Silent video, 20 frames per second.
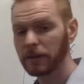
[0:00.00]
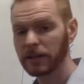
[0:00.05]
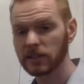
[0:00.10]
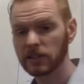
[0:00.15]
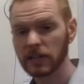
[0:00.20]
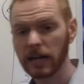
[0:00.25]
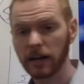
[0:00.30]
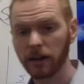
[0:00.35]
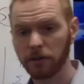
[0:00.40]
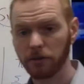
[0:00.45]
by
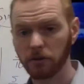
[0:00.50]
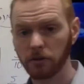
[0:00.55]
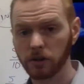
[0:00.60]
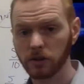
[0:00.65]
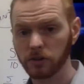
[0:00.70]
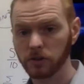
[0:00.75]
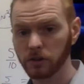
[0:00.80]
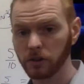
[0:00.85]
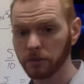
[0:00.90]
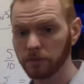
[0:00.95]
sine of
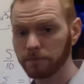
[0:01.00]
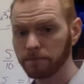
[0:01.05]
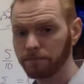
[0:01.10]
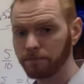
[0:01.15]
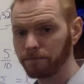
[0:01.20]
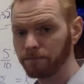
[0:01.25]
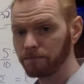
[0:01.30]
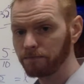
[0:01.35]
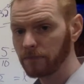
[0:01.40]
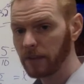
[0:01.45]
32.
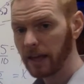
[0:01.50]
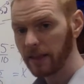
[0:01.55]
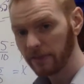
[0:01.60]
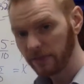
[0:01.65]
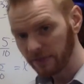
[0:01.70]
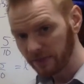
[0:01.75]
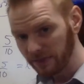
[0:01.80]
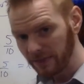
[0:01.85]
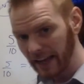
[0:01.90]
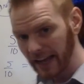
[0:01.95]

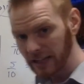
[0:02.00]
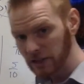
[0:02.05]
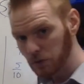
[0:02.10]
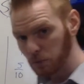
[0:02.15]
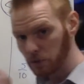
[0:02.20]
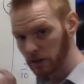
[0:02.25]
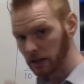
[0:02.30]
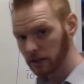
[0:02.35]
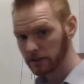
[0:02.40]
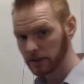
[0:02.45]
That's
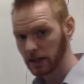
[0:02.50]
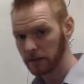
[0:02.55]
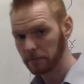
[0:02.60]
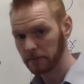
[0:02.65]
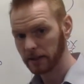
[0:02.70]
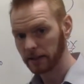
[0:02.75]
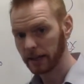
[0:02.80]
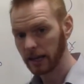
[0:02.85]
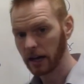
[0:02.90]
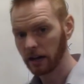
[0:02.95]
what we got to type
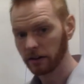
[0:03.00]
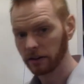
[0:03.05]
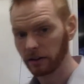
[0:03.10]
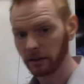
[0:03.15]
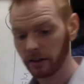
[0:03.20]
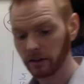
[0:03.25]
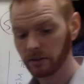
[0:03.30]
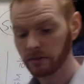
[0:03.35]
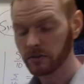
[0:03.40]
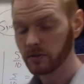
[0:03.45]
in the
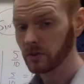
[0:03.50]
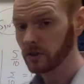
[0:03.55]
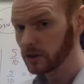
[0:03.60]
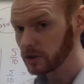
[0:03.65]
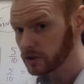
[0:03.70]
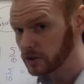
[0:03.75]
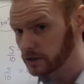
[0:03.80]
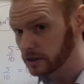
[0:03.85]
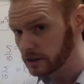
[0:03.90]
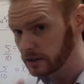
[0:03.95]
calculator. So
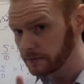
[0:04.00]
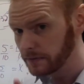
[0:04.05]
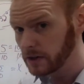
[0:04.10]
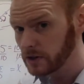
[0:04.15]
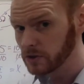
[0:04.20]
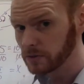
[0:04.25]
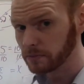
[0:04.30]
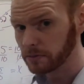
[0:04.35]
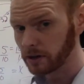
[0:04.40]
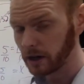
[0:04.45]
this is a
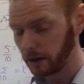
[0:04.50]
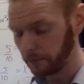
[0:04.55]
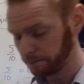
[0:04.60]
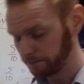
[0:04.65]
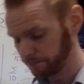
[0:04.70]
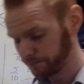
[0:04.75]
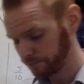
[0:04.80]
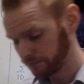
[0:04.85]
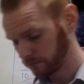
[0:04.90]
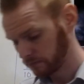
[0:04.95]
division problem.
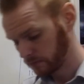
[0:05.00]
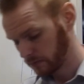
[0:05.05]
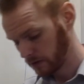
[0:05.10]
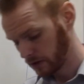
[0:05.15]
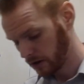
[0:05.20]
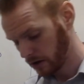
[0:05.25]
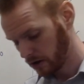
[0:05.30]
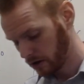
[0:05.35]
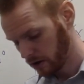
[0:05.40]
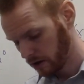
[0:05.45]

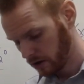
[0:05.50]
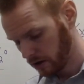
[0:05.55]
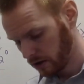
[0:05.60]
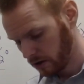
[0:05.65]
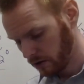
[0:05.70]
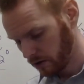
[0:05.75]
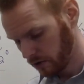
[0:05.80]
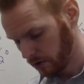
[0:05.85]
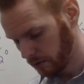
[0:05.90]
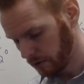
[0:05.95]

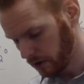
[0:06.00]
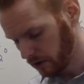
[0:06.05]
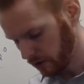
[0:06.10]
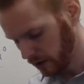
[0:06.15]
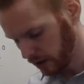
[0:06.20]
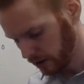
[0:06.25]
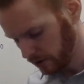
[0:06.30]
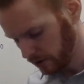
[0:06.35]
Let me go ahead